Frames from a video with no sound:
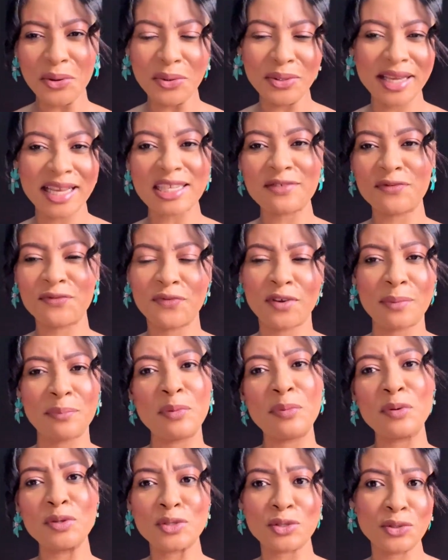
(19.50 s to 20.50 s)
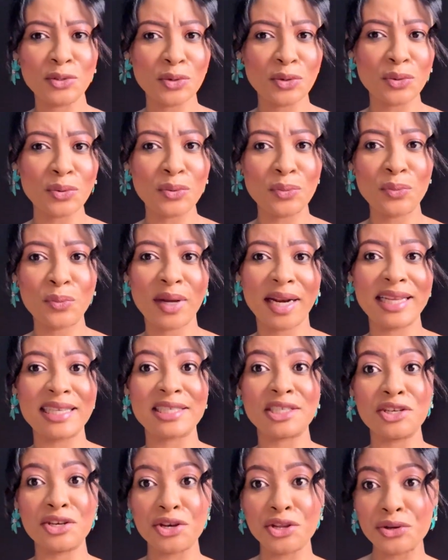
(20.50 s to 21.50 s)
just for people to know what
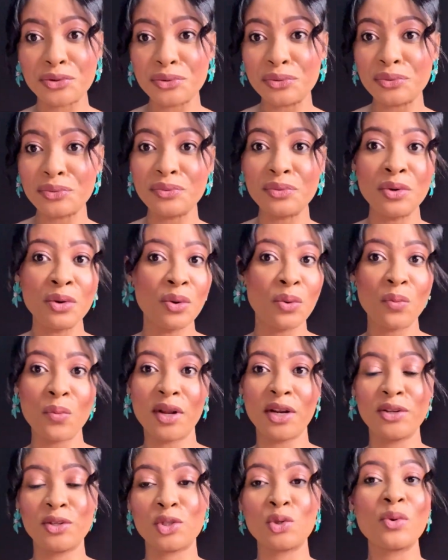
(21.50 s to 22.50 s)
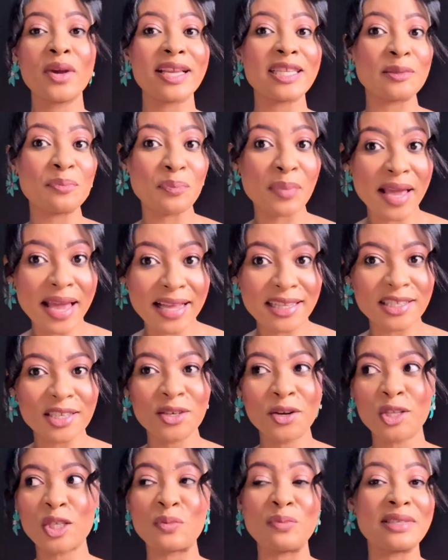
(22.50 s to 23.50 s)
is new, what to expect,
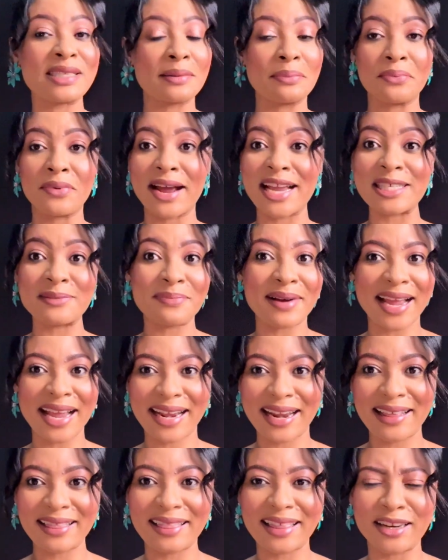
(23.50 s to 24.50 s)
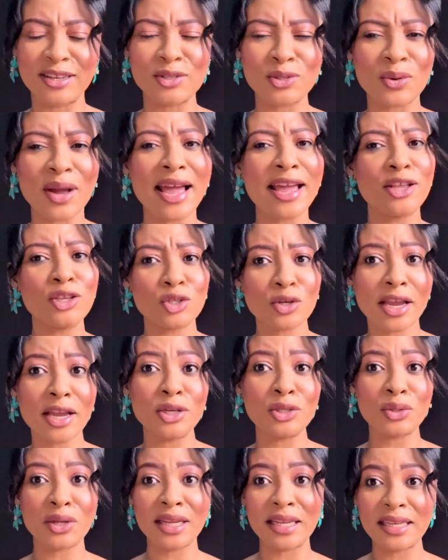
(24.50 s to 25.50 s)
not to be surprised by anything. So I enjoy
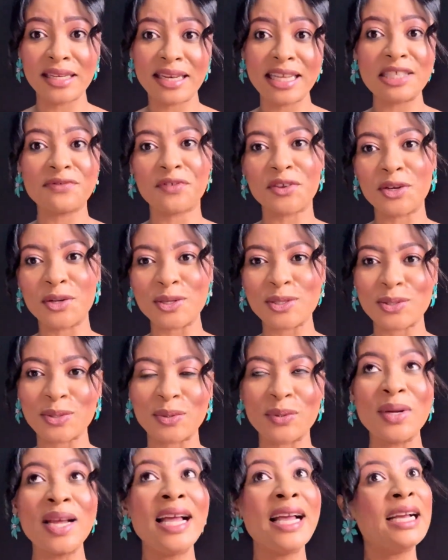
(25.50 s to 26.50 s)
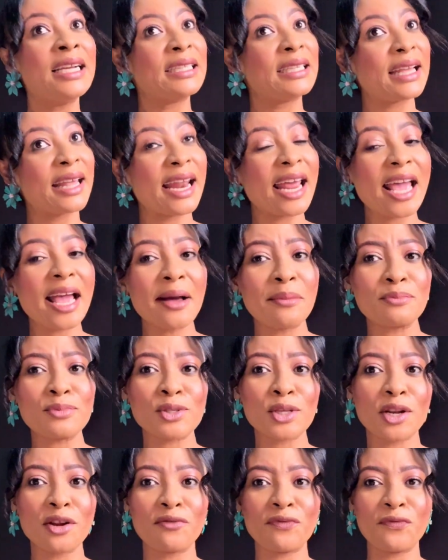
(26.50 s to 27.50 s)
doing these videos. So now that I'm
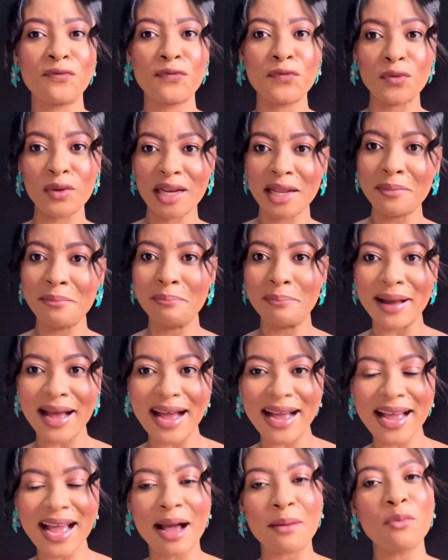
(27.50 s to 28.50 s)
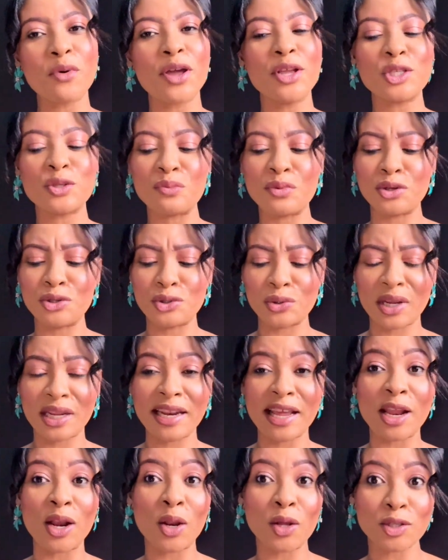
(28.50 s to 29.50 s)
sort of fully back, I'm going to be doing
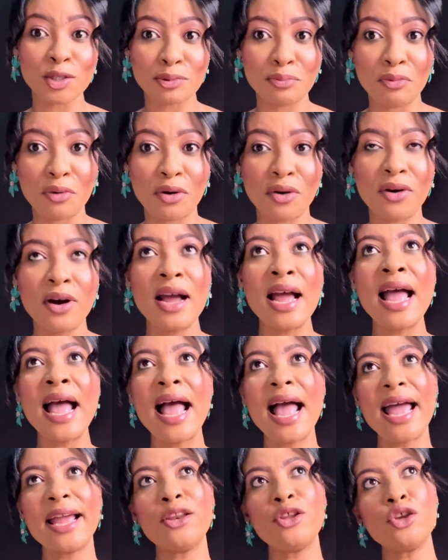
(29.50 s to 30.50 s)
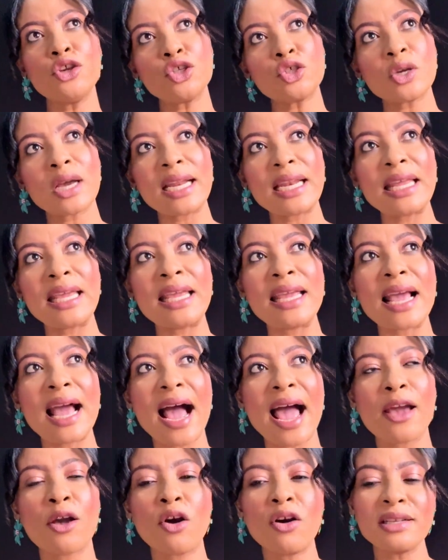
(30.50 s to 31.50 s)
a lot more. And usually
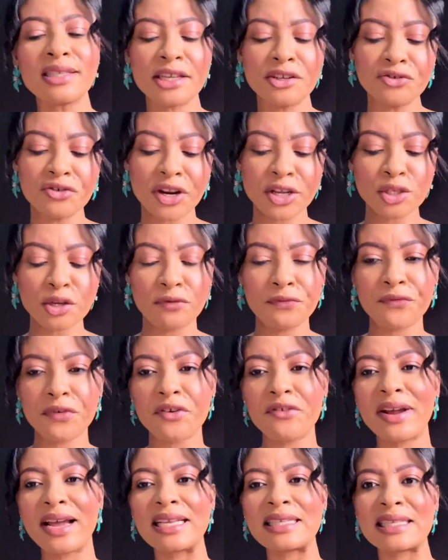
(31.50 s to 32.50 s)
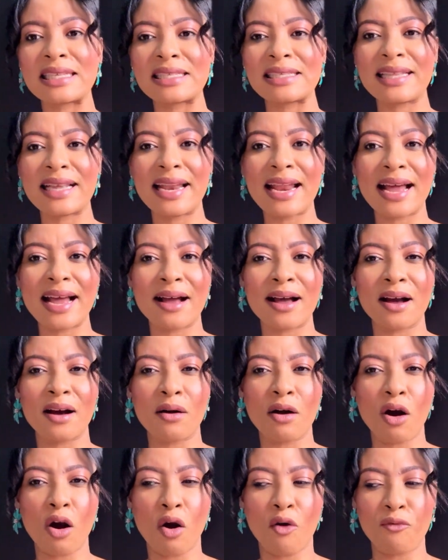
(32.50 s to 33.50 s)
I concentrate on fragrances that are
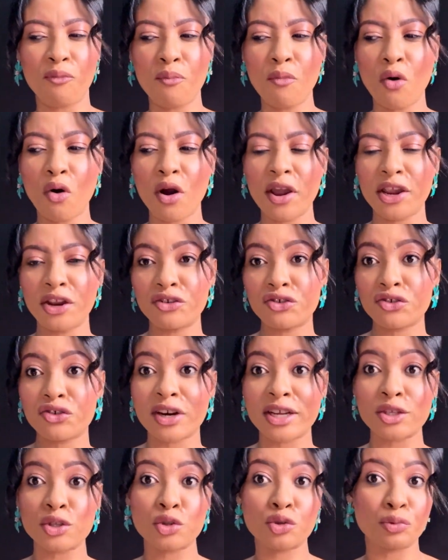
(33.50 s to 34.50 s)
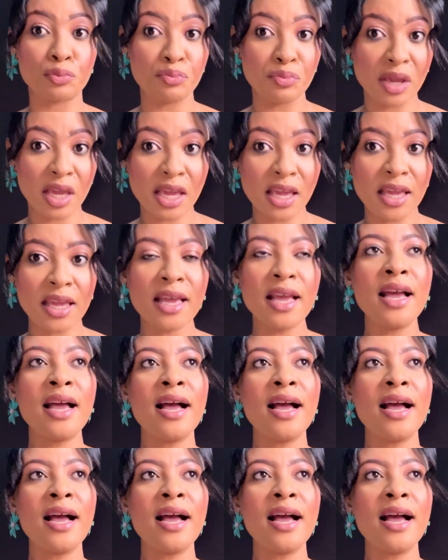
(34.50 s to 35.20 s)
of more interest to me,